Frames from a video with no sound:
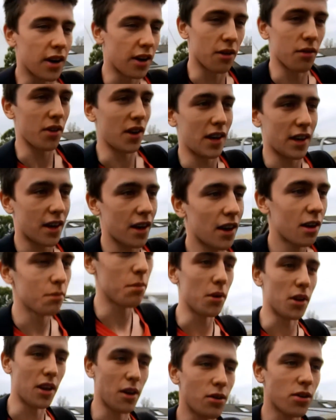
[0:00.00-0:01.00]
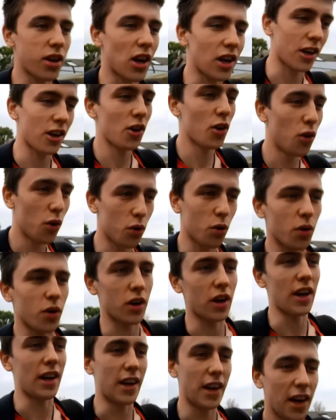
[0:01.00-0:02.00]
I don't think. But there was like an
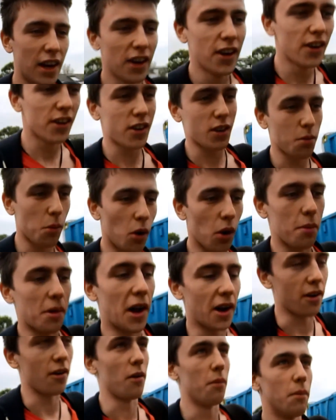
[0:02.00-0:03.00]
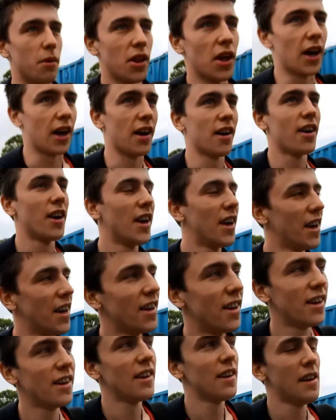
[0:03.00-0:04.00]
awkwardly small amount of number
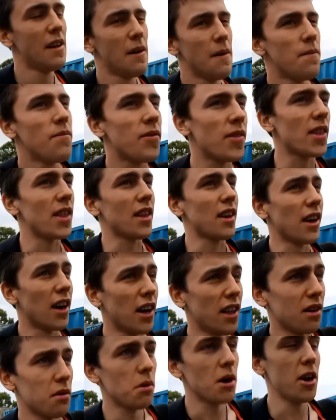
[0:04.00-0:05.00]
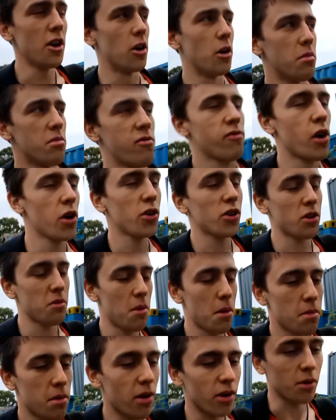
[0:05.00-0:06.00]
there. But I went up, wrote up
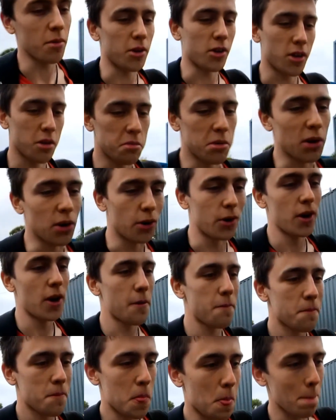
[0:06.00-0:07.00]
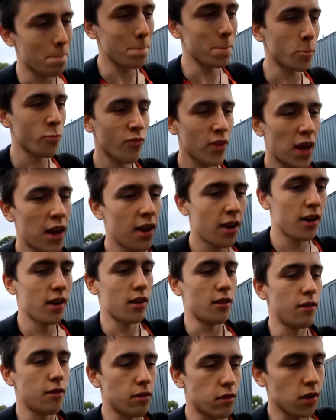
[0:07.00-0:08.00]
my programme onto the board.
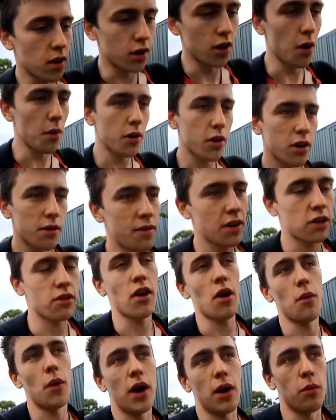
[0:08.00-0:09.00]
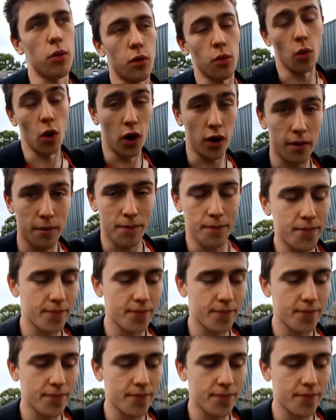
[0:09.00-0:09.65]
No one could figure out why it wouldn't work.